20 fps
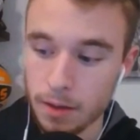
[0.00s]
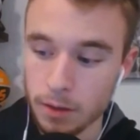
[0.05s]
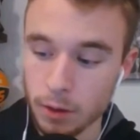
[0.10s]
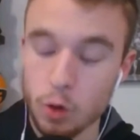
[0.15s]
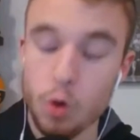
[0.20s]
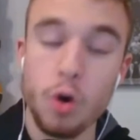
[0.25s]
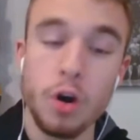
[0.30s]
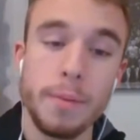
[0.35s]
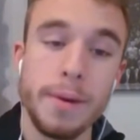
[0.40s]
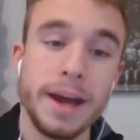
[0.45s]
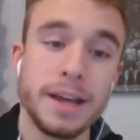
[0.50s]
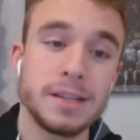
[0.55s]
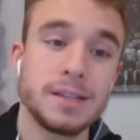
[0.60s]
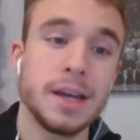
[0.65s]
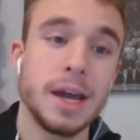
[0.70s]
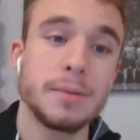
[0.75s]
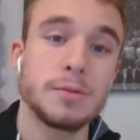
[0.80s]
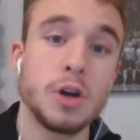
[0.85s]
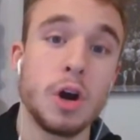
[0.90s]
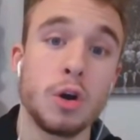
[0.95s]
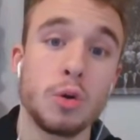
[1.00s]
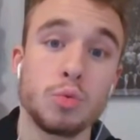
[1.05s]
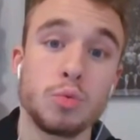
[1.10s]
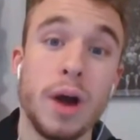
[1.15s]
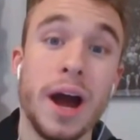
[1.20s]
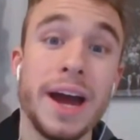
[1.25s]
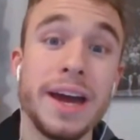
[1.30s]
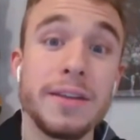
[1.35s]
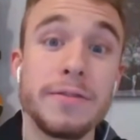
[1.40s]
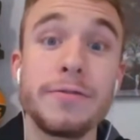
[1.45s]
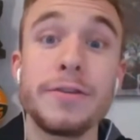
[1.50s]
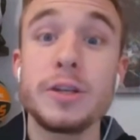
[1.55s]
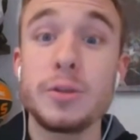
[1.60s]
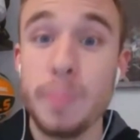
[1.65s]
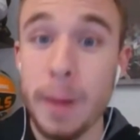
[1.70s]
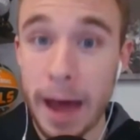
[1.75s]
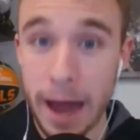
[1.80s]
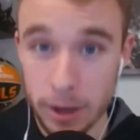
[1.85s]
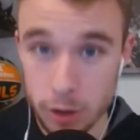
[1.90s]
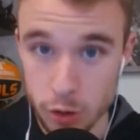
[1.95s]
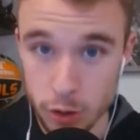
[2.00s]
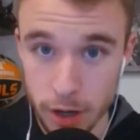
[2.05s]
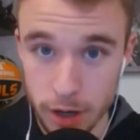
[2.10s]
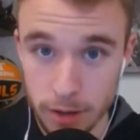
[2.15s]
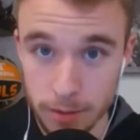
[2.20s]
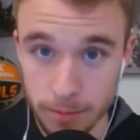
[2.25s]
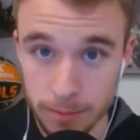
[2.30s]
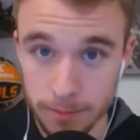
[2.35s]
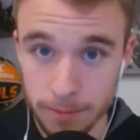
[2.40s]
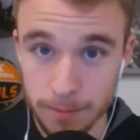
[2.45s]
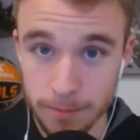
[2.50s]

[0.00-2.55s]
The quarterbacks' names are Ryan Fitzpatrick,